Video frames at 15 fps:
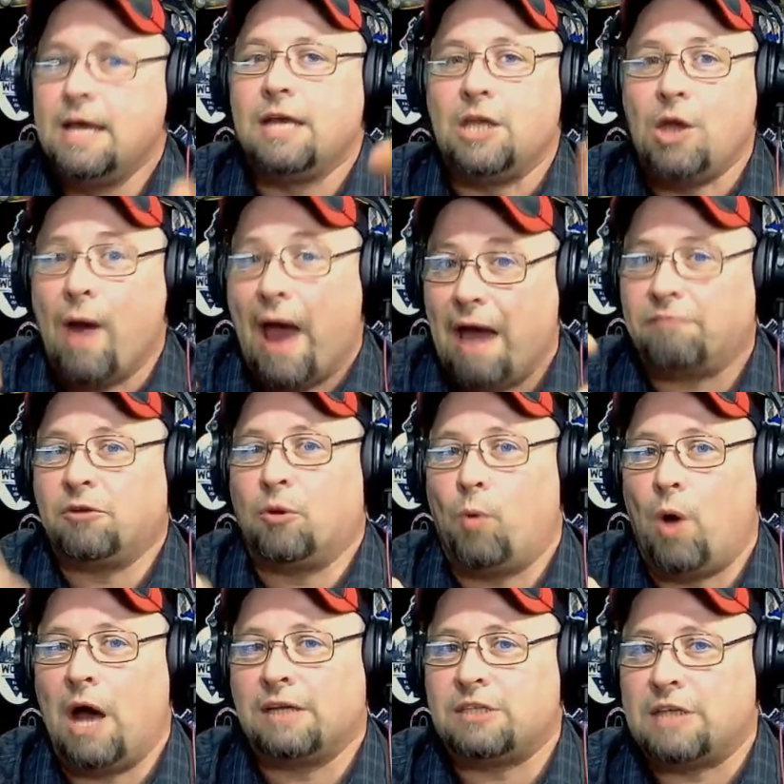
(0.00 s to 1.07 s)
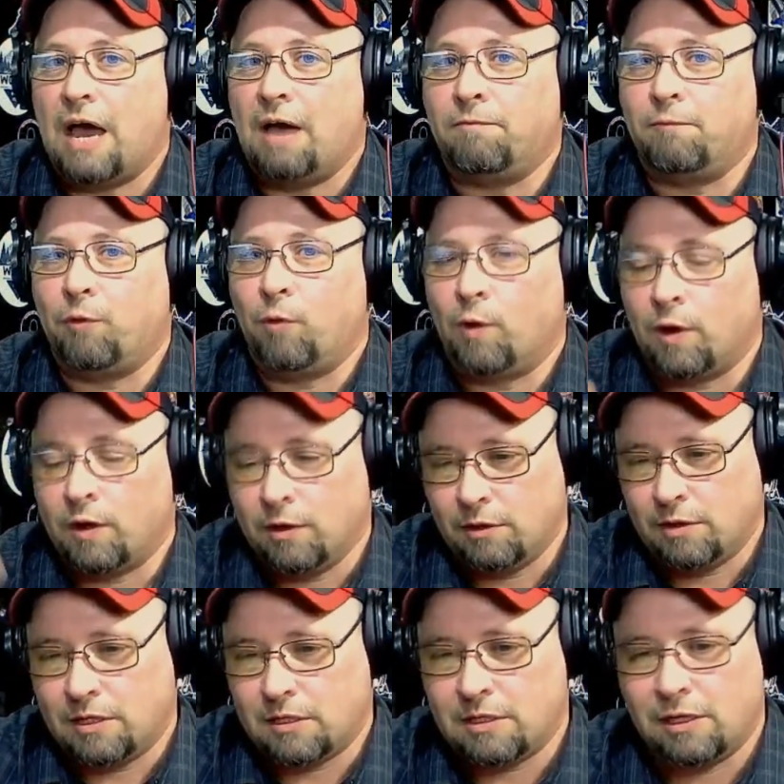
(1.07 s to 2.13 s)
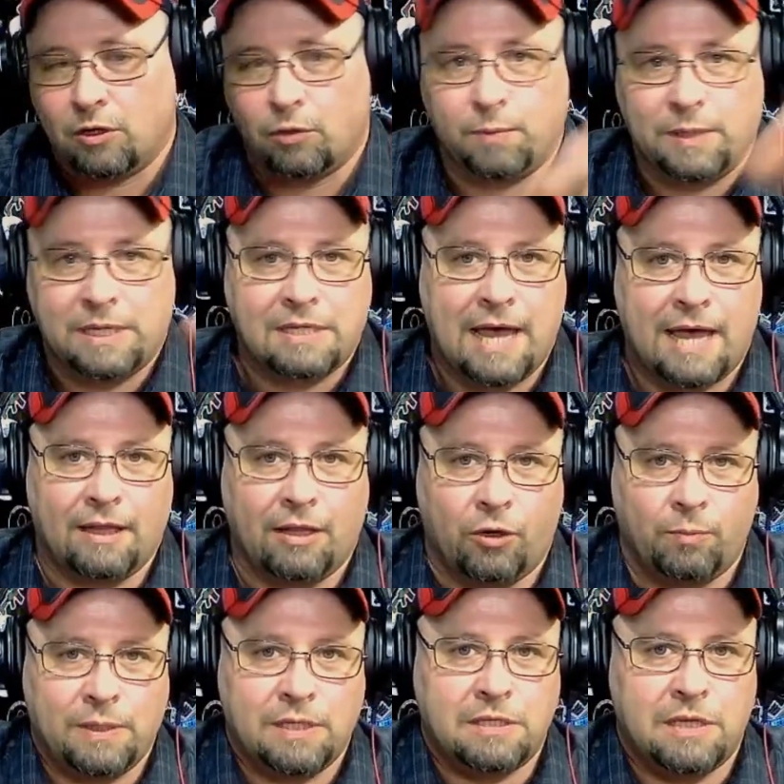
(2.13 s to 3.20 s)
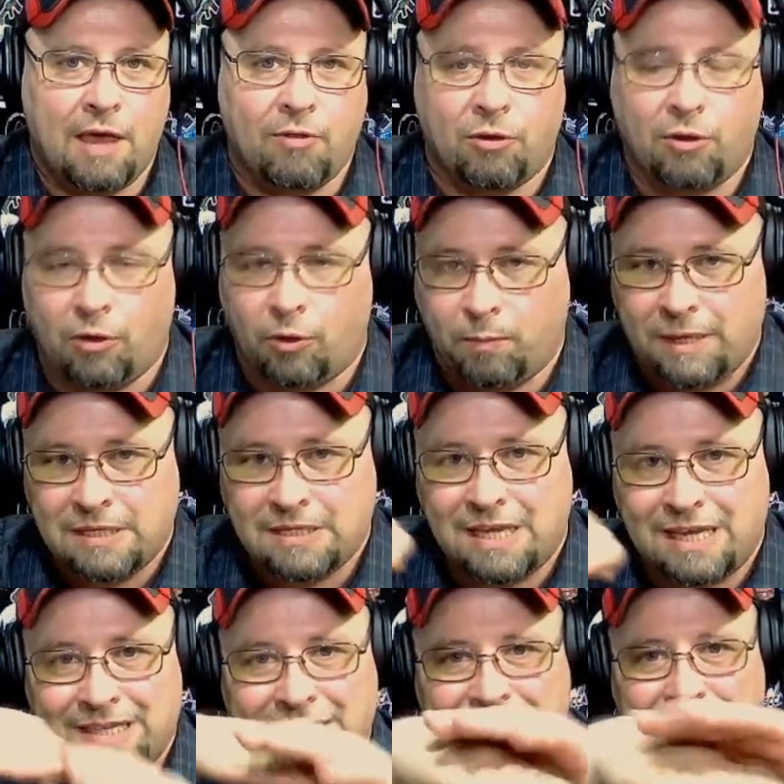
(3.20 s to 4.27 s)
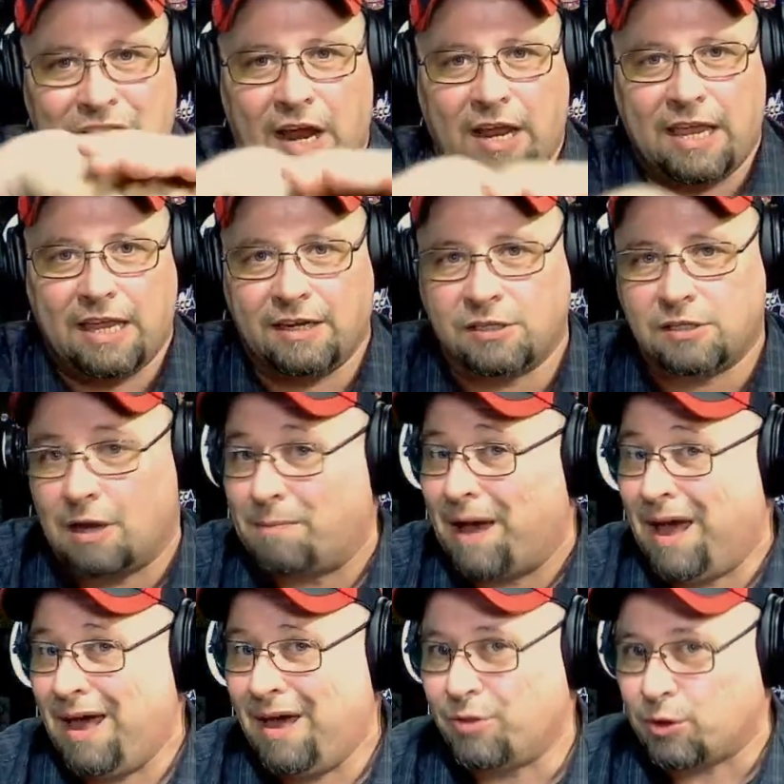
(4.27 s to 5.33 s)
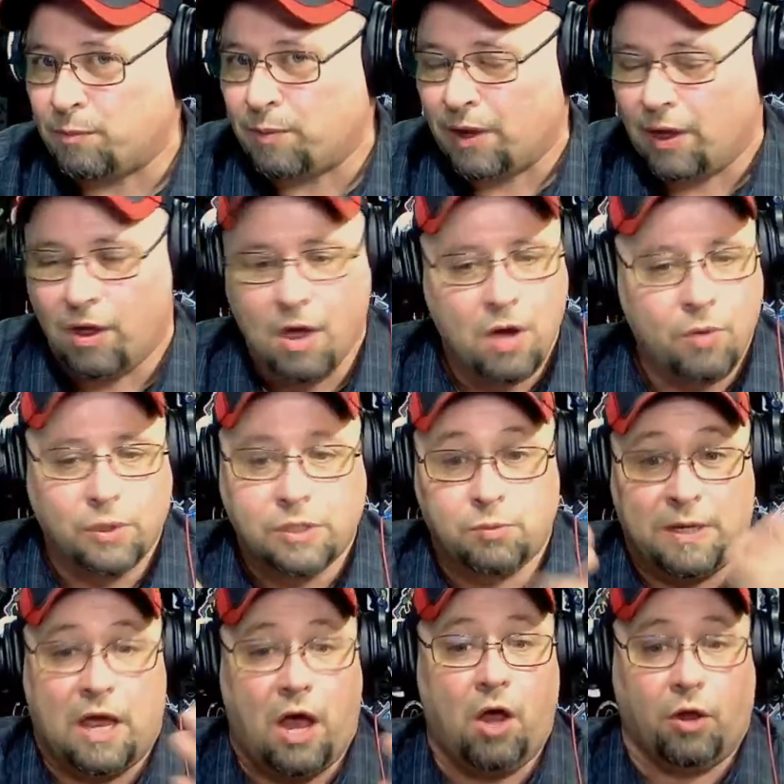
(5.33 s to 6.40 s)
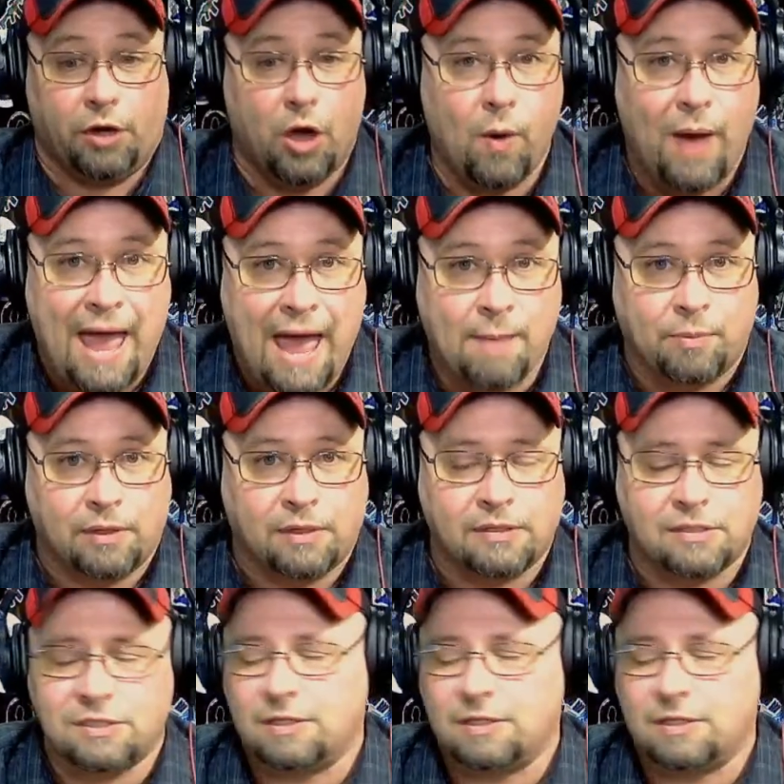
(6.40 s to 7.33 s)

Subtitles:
you have to watch out for this little piece, that little piece, the other little piece getting stuck into some other bill, which we all know happens.